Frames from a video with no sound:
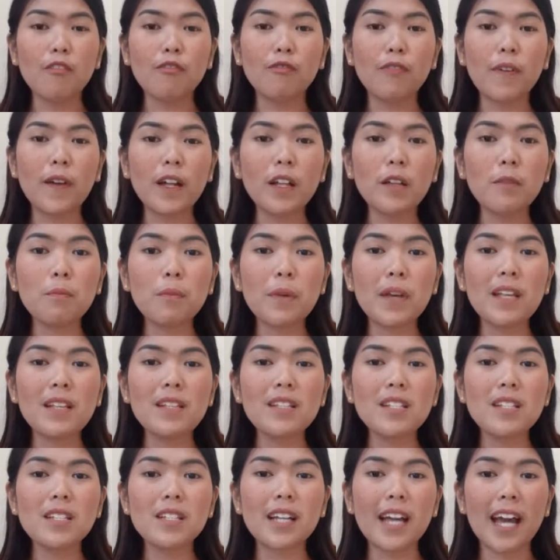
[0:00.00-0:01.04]

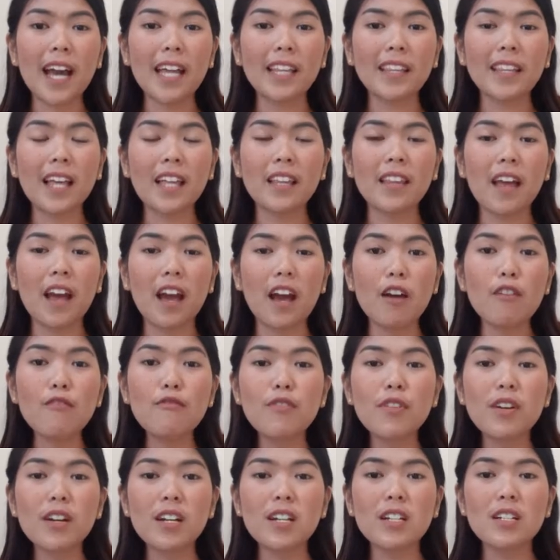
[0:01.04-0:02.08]
Philippines got an
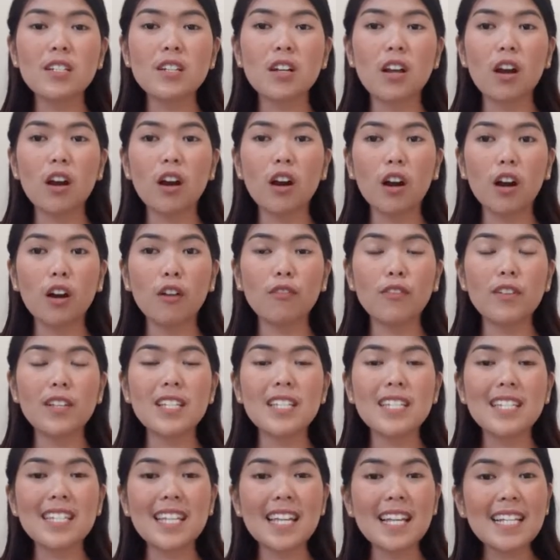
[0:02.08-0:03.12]
average of
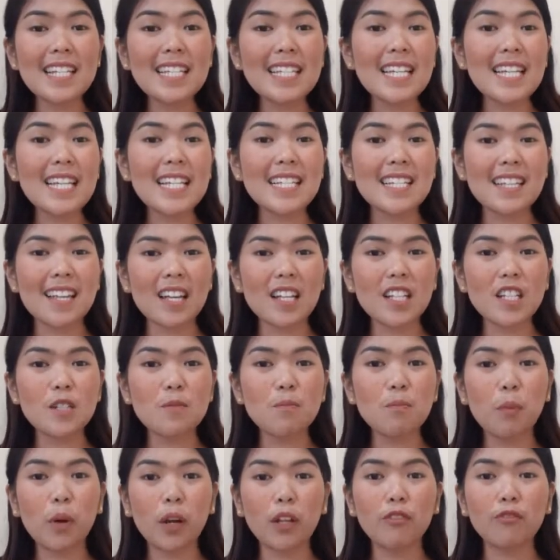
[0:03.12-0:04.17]

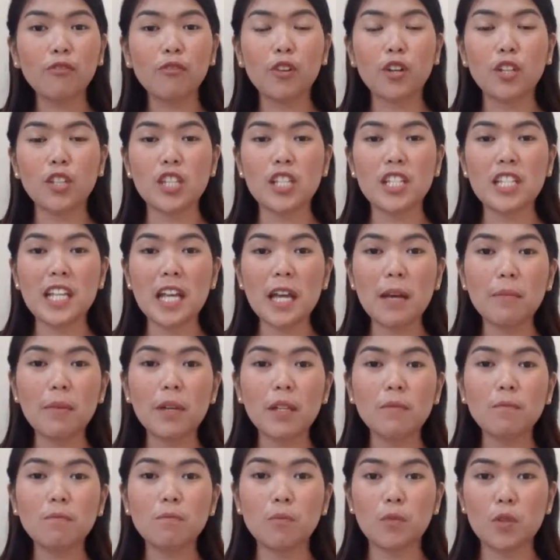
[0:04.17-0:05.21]

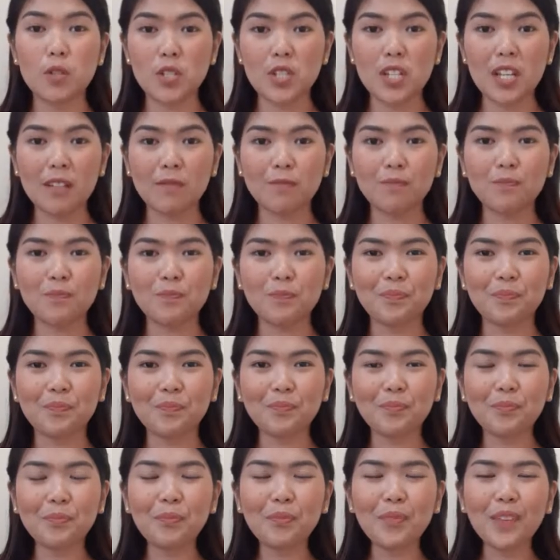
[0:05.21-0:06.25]
66.47%.
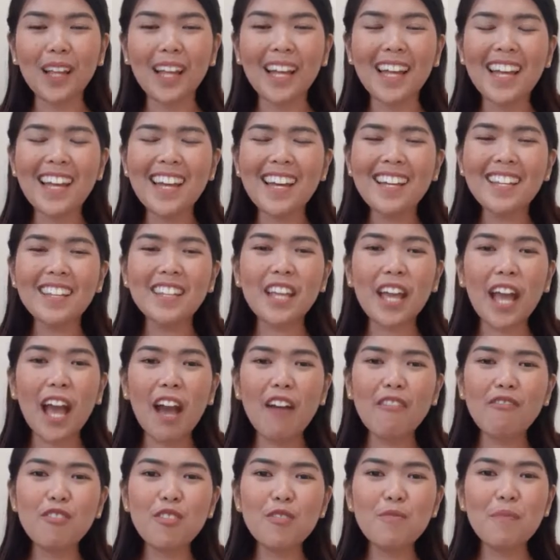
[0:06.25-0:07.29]
The
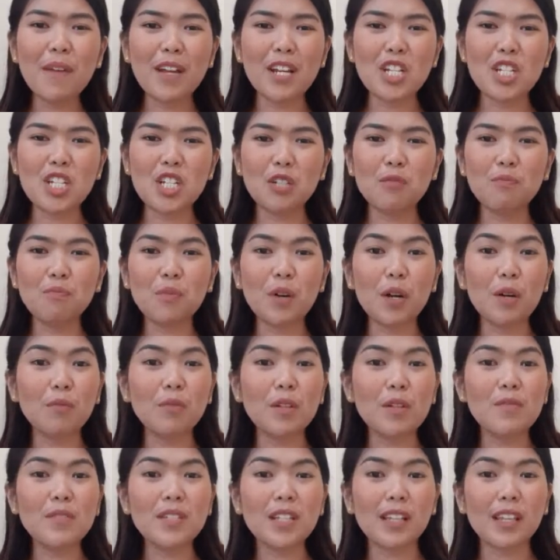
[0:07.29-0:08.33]
aforementioned
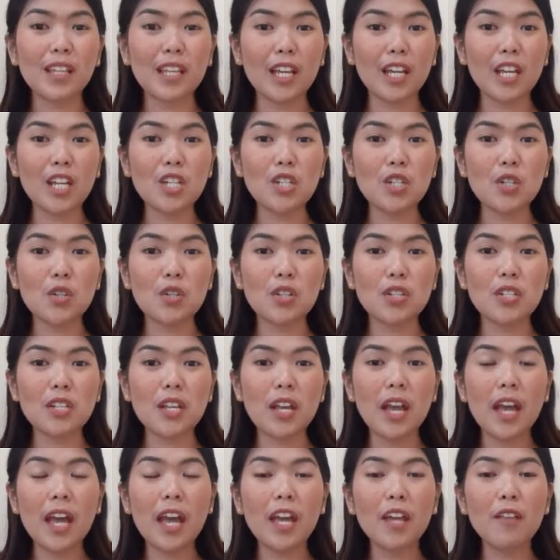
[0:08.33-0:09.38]
problems and
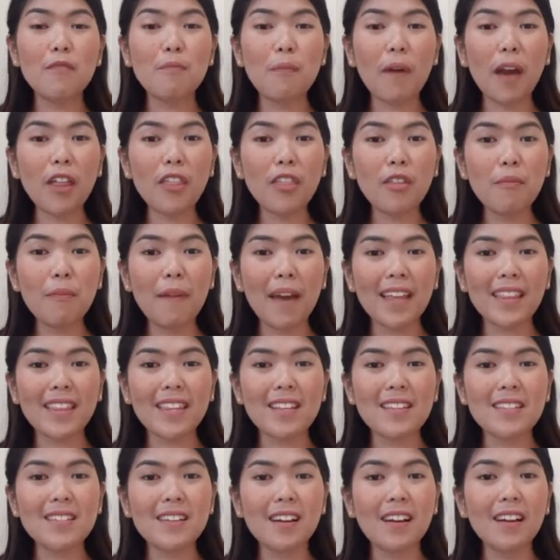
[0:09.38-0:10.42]
issues in
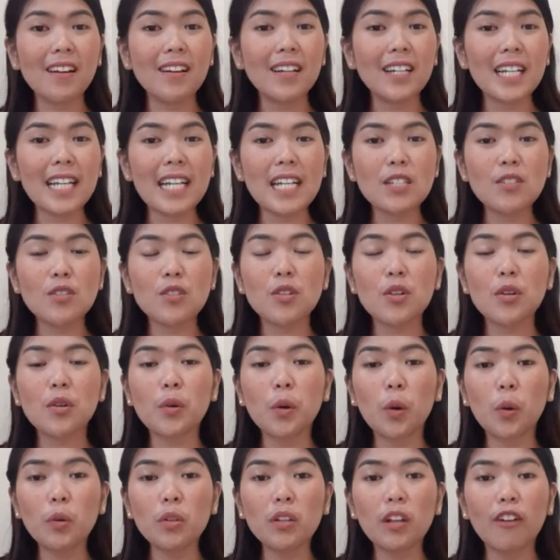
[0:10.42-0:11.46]
mathematics are linked to the
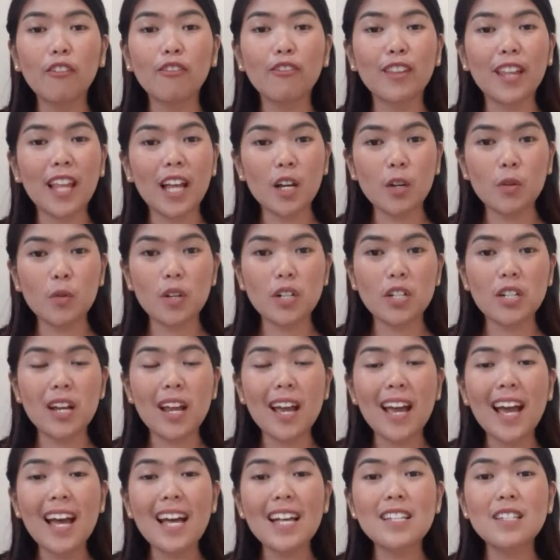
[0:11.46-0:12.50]
role of language
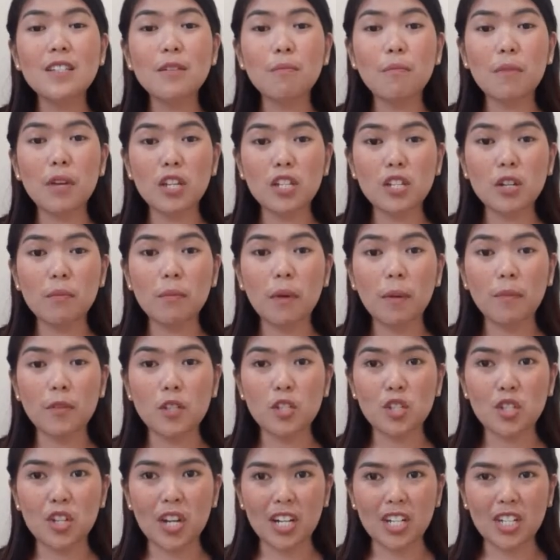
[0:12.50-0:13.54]
as a medium of
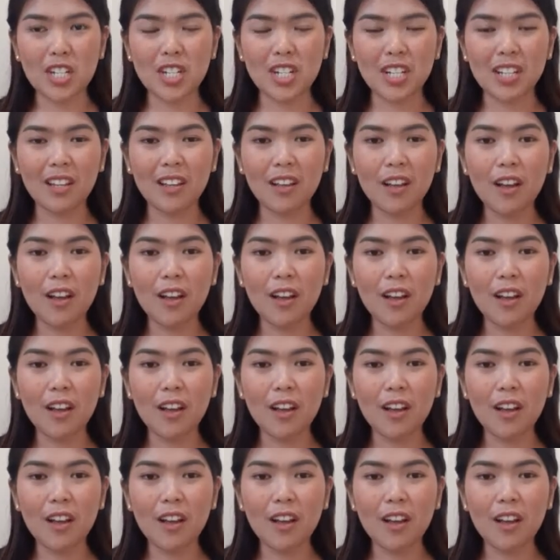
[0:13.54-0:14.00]
instruction.